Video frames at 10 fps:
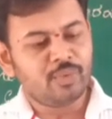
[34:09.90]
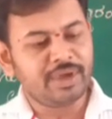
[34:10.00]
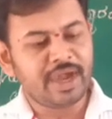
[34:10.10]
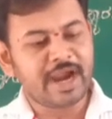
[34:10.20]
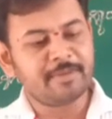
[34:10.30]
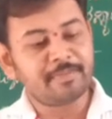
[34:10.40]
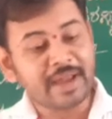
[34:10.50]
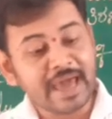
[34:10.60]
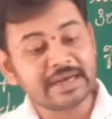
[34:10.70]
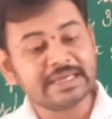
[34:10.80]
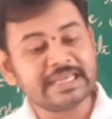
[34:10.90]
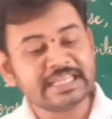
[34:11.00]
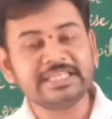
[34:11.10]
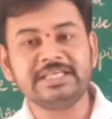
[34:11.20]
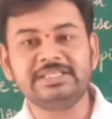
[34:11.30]
We had planned
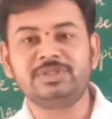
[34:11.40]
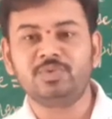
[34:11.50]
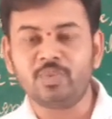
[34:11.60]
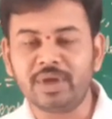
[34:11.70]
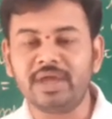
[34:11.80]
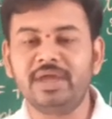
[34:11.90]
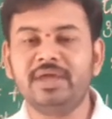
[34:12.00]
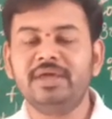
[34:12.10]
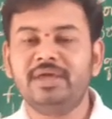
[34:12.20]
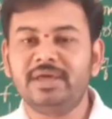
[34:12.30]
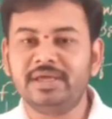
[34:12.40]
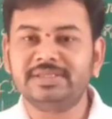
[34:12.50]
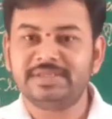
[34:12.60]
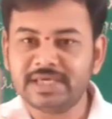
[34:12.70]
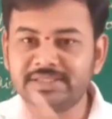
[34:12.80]
in this way.
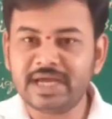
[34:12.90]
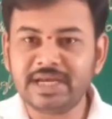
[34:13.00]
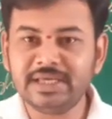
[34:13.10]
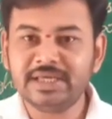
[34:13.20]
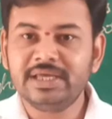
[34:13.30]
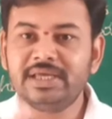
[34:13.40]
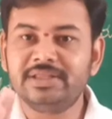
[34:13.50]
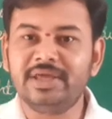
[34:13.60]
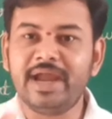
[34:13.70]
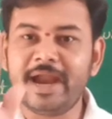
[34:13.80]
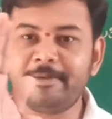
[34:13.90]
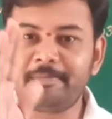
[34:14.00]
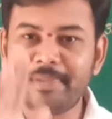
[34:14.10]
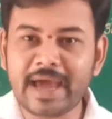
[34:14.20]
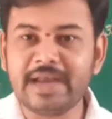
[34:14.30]
He says that they had
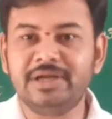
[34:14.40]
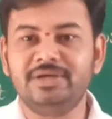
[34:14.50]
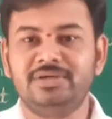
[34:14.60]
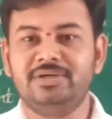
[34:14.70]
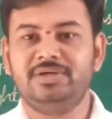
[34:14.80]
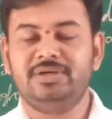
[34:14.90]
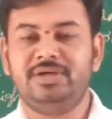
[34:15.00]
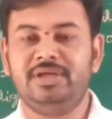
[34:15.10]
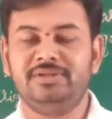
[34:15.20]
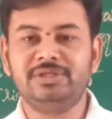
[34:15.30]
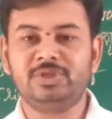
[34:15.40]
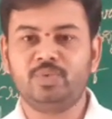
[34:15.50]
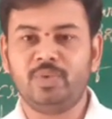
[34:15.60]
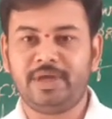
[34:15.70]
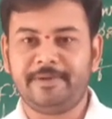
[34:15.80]
planned in this
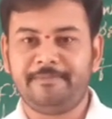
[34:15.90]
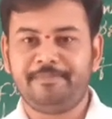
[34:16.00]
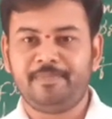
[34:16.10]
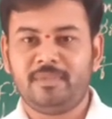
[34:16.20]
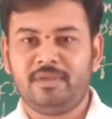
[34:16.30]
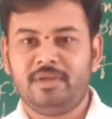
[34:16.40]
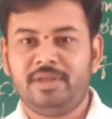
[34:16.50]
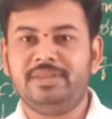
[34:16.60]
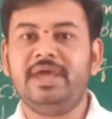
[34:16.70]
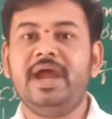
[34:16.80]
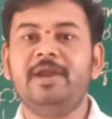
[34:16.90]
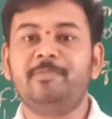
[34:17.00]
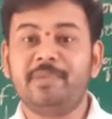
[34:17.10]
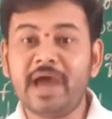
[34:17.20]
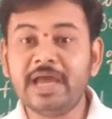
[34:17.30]
way. They had
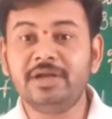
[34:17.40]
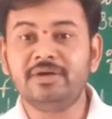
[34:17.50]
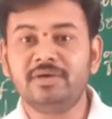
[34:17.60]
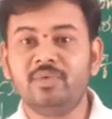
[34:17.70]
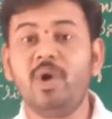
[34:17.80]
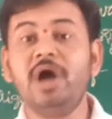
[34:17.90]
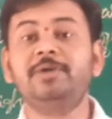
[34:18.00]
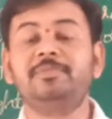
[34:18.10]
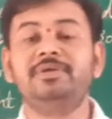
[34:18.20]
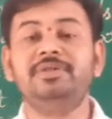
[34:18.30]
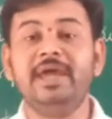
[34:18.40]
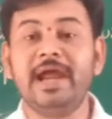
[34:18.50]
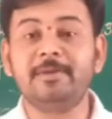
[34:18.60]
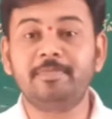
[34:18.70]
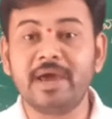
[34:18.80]
planned what they
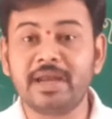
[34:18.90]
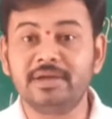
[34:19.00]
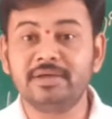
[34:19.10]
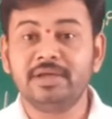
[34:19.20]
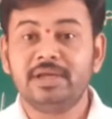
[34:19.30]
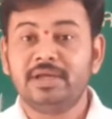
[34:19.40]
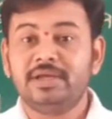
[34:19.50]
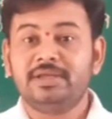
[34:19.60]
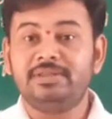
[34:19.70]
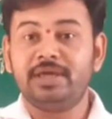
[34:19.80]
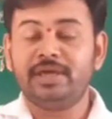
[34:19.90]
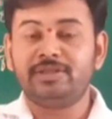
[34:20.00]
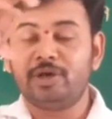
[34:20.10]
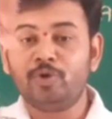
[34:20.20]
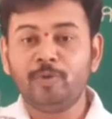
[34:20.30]
had planned. The
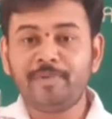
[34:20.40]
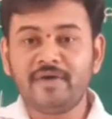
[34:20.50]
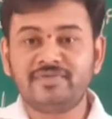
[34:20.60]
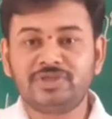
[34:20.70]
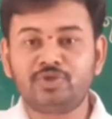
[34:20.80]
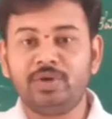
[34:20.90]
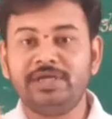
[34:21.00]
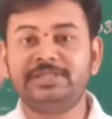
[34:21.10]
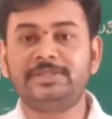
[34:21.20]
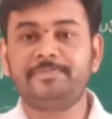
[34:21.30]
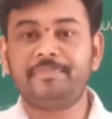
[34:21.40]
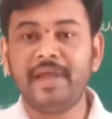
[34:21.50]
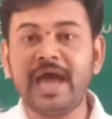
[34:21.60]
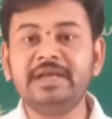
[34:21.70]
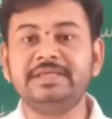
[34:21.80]
group of the students
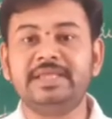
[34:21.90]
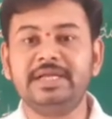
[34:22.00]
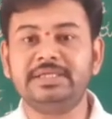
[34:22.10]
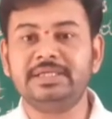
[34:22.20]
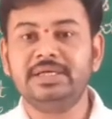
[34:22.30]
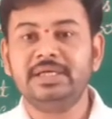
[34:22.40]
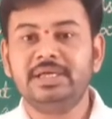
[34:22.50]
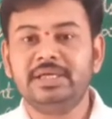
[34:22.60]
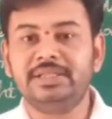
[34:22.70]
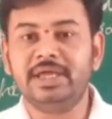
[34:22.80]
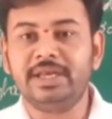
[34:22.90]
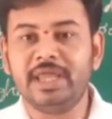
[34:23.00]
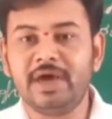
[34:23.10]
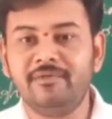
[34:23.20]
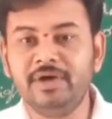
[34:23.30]
planned that they
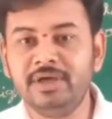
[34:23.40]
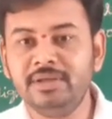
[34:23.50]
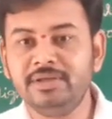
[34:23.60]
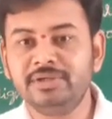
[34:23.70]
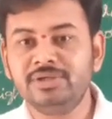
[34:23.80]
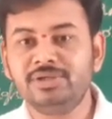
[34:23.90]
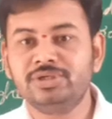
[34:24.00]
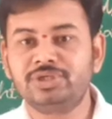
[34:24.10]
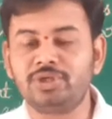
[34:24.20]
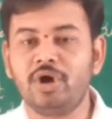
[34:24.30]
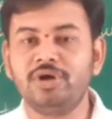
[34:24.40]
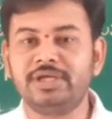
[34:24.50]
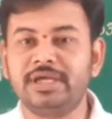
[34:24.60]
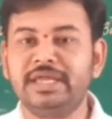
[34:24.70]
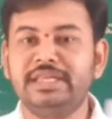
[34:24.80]
never start